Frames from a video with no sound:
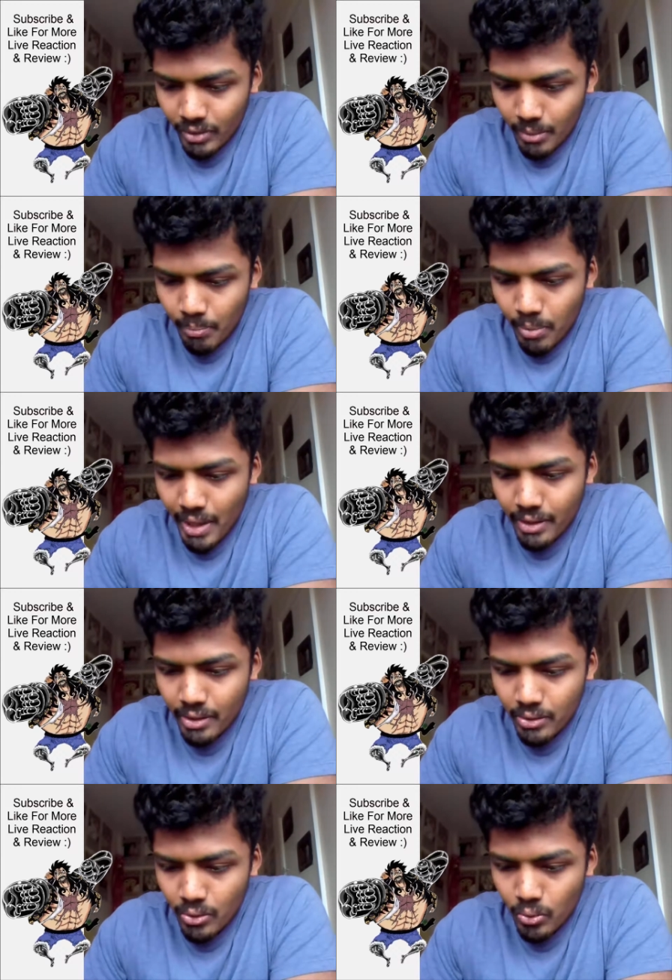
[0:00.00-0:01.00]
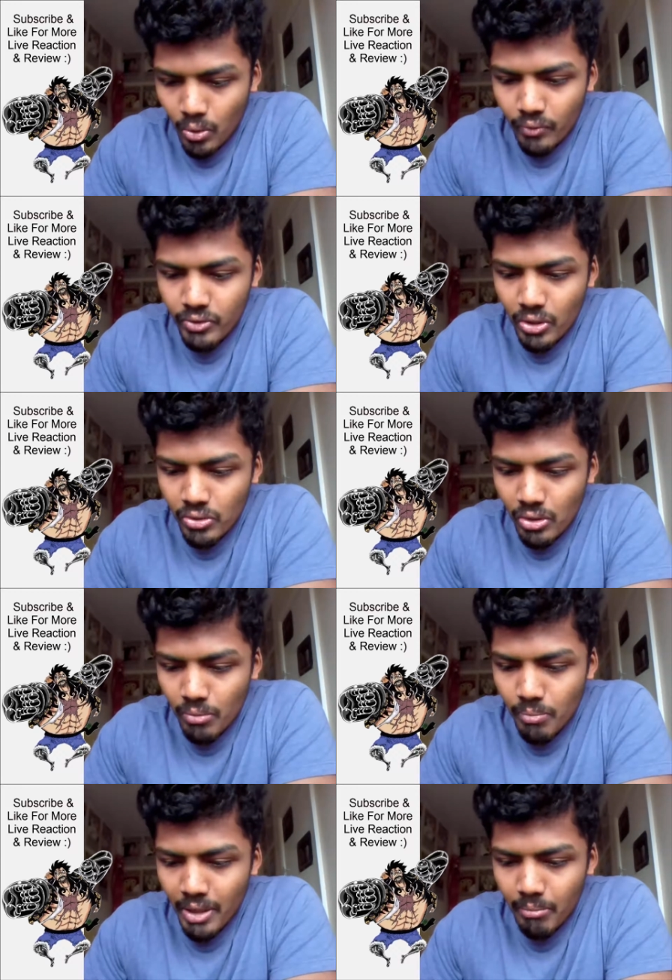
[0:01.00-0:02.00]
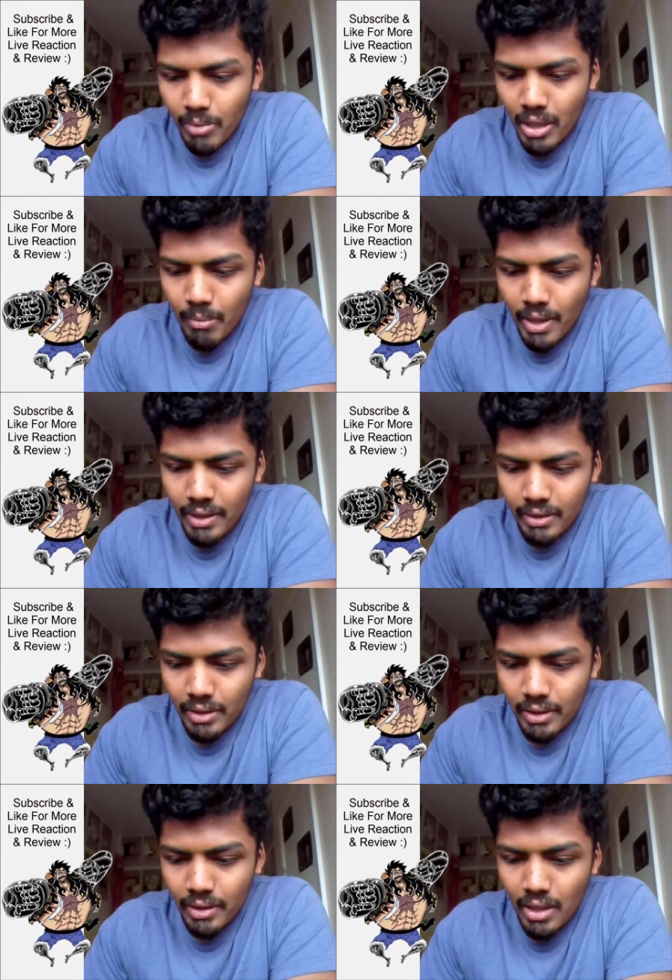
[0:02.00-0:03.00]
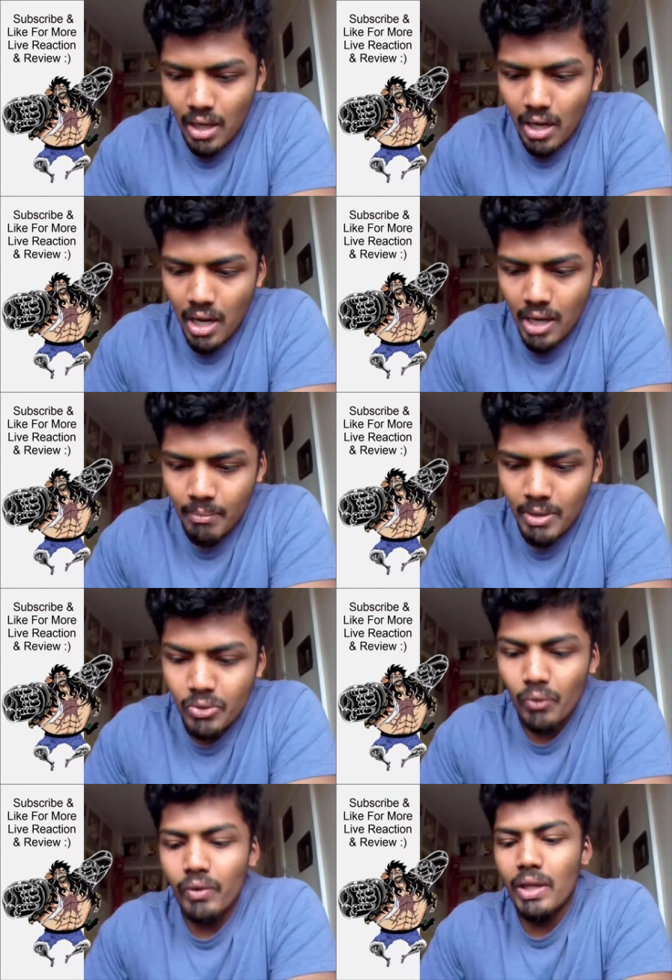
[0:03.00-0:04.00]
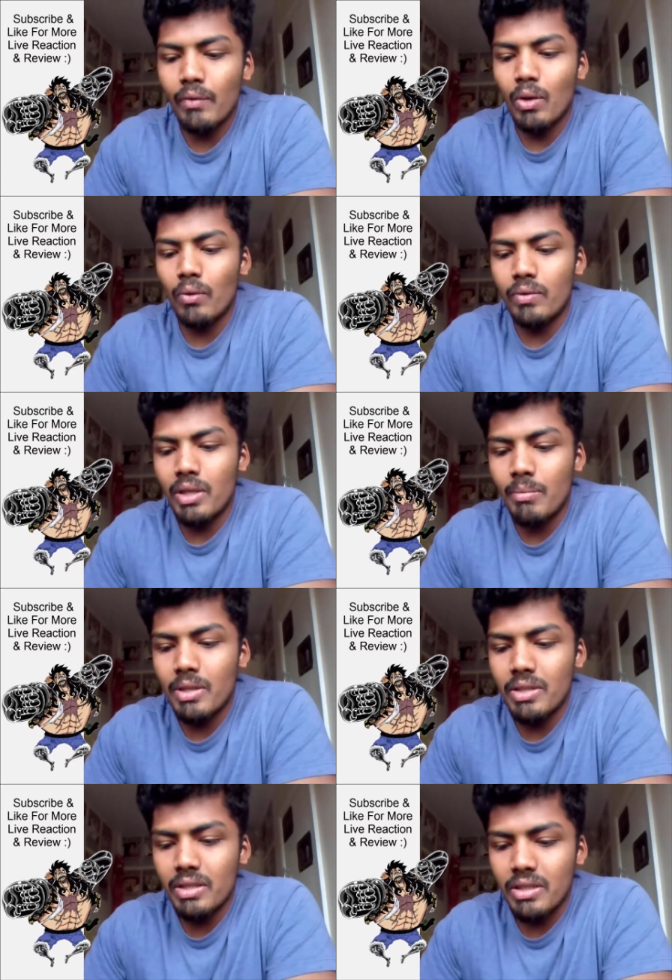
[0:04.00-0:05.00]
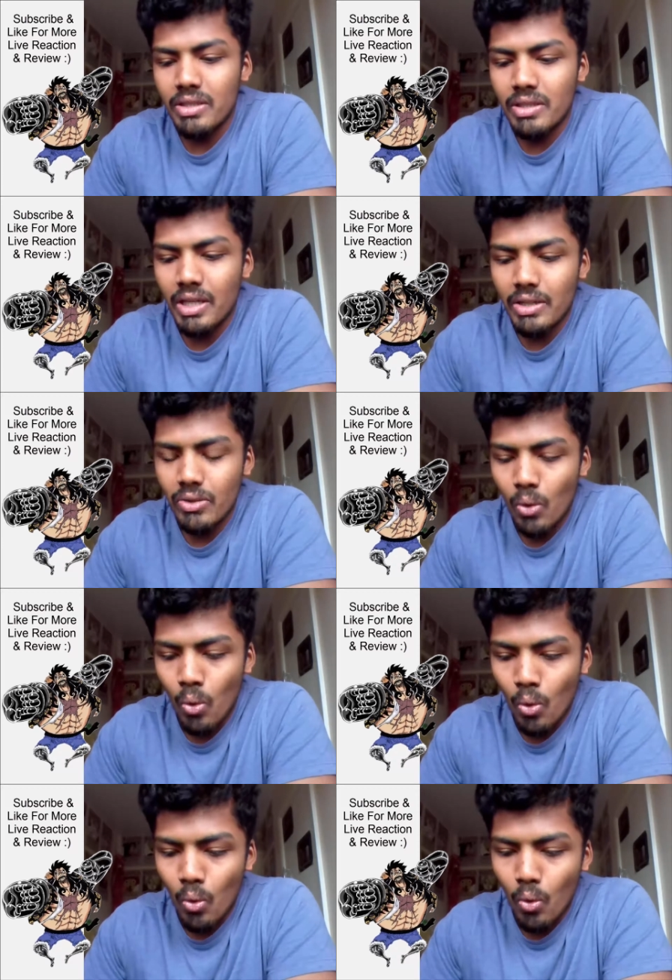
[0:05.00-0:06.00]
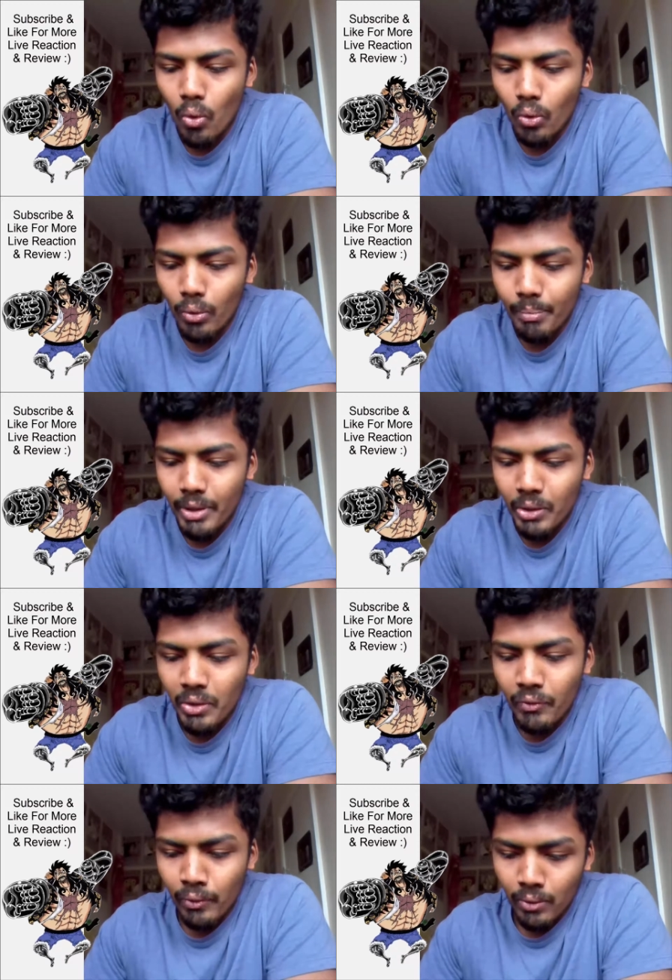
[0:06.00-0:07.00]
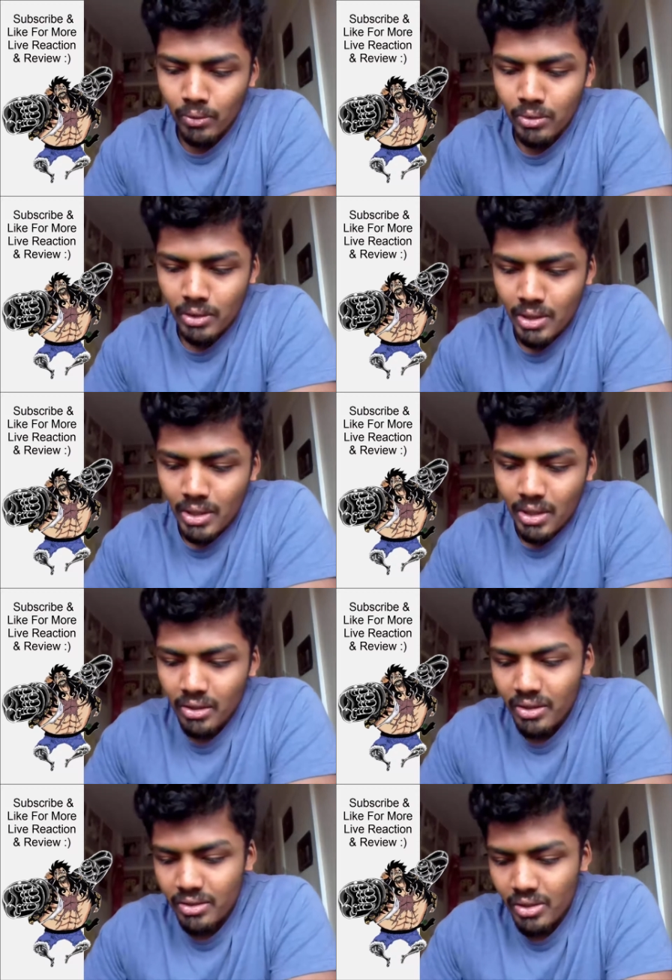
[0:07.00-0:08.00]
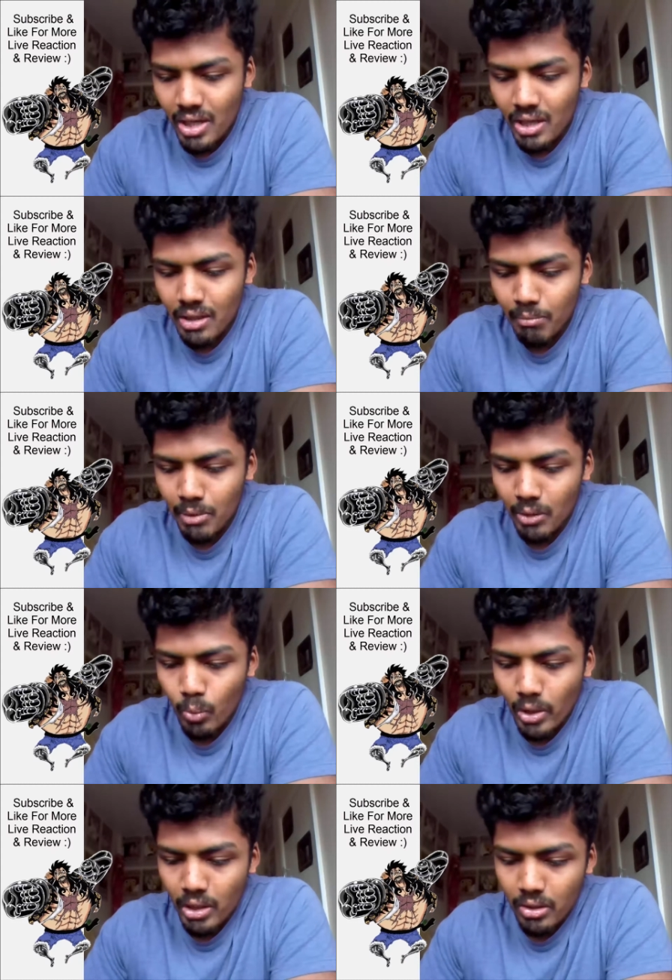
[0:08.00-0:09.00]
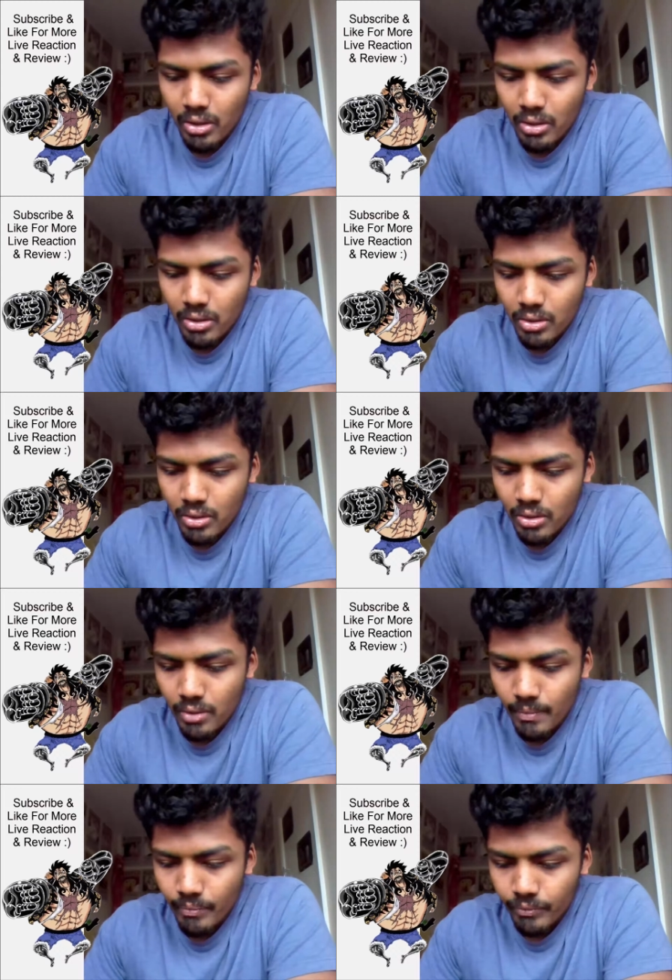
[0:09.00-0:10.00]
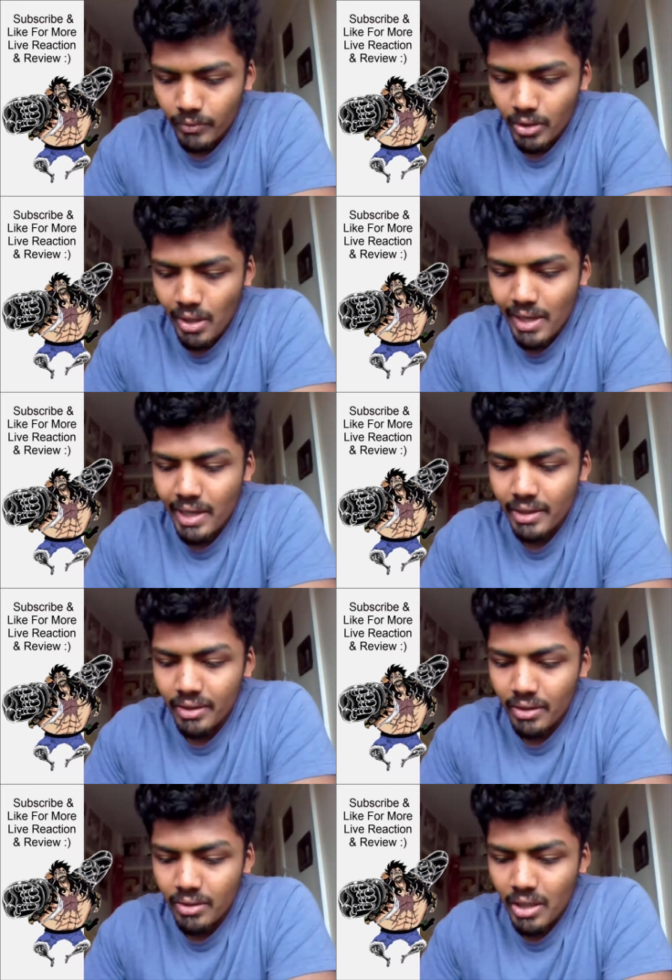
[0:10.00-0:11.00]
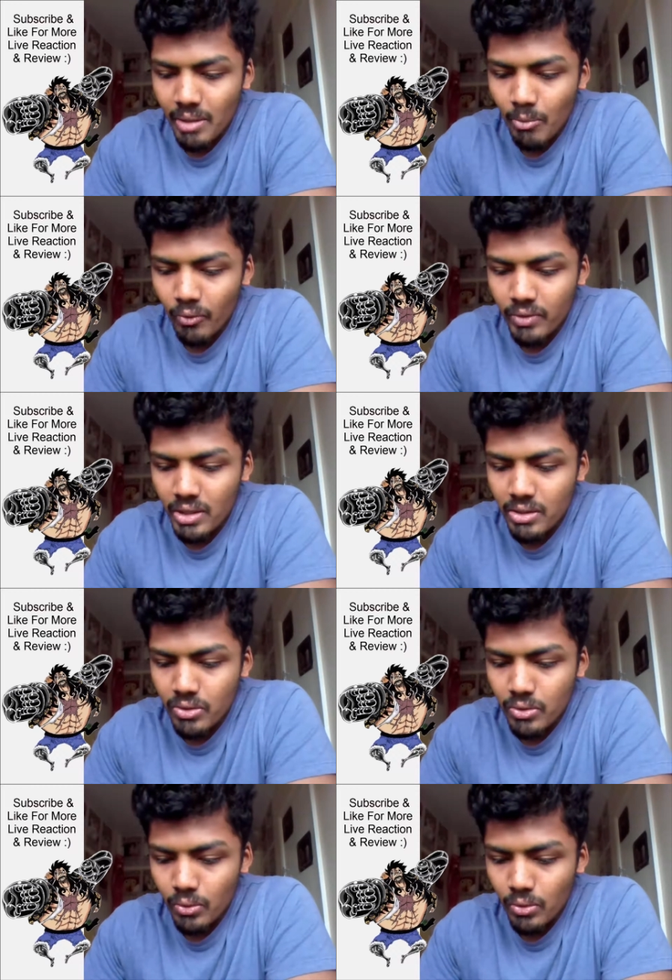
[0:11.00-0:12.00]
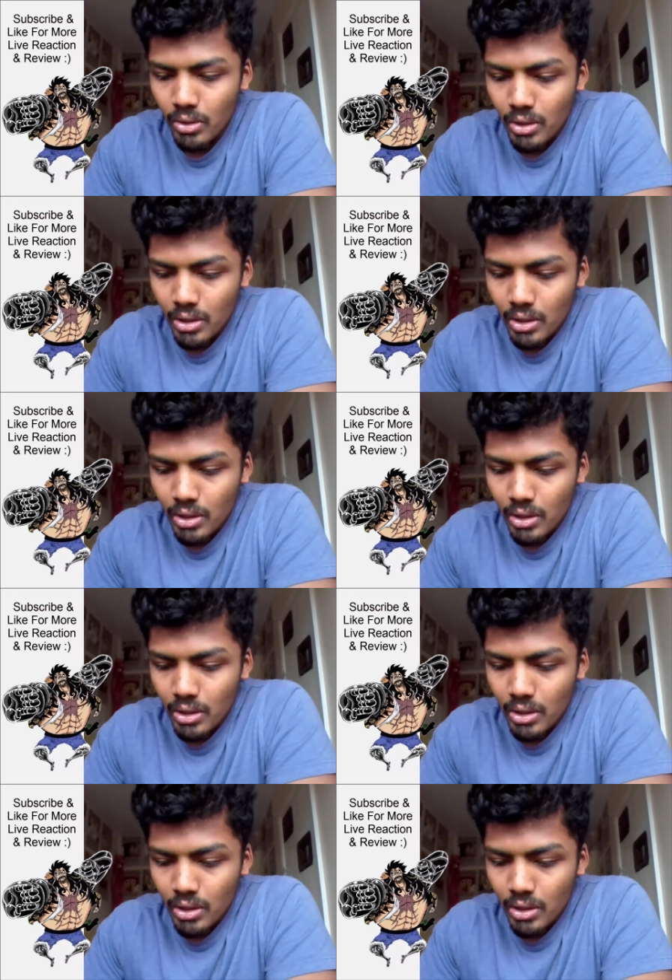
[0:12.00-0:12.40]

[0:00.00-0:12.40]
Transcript: the pirate crew of Jungle Big Mom and the armies of evil of Germa 66. Oh, beautiful. This young couple will connect the dream of these two